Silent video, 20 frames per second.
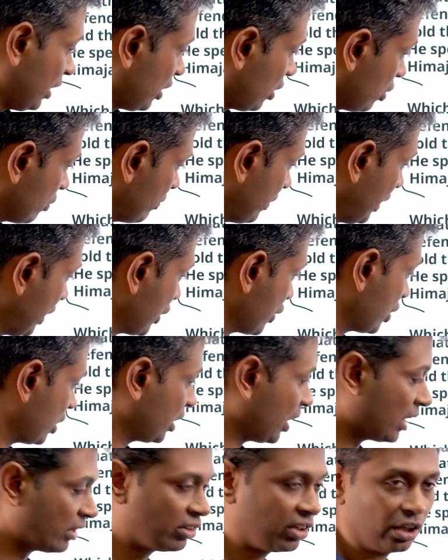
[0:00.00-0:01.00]
her on vacation
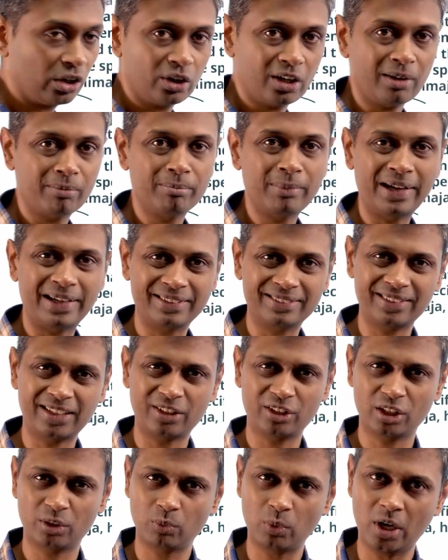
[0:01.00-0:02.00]
and asking her to come back, that
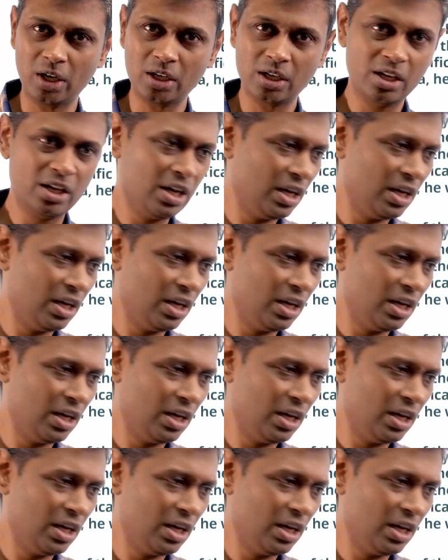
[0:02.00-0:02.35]
doesn't work.